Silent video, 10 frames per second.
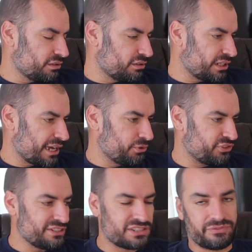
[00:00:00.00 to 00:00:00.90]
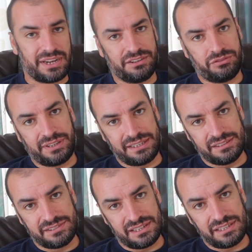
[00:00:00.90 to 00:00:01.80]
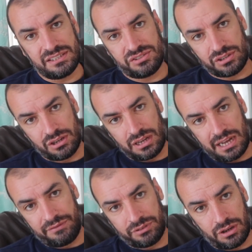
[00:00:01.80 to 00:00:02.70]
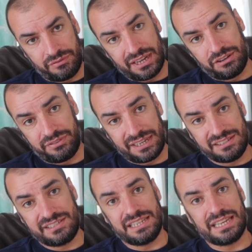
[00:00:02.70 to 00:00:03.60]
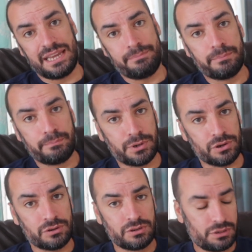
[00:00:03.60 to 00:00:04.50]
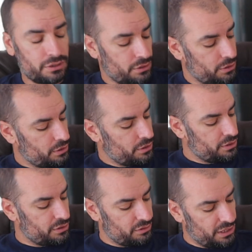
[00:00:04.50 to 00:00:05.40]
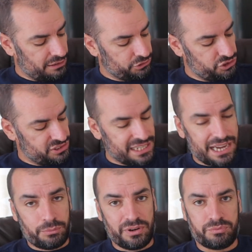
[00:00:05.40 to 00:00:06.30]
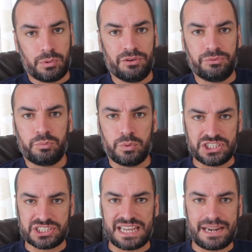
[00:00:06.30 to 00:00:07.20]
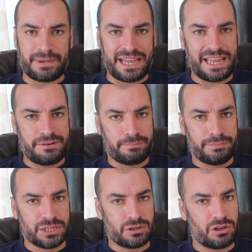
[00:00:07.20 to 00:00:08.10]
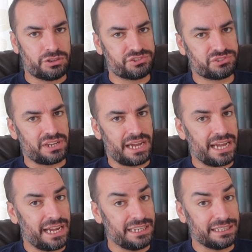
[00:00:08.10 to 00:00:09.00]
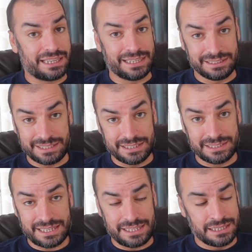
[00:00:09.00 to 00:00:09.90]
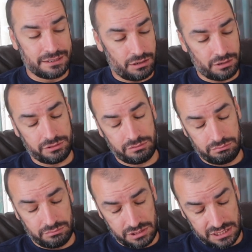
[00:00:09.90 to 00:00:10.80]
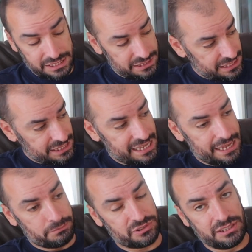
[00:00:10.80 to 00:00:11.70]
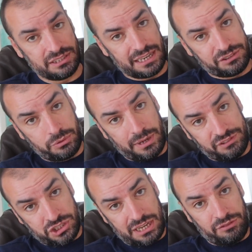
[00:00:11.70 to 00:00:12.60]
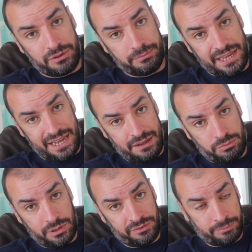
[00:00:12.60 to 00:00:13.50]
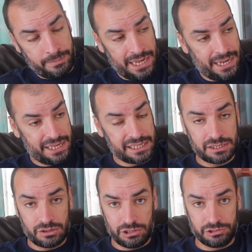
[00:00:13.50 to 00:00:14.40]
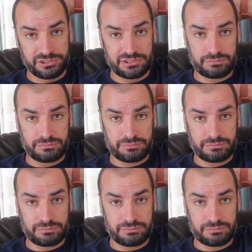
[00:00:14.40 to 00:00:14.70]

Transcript: that I was into Final Fantasy, so I've got a Final Fantasy game, but I'll just start with one which turned my head because I like D&D, or the D&D games, and I do have a shelf up there with my old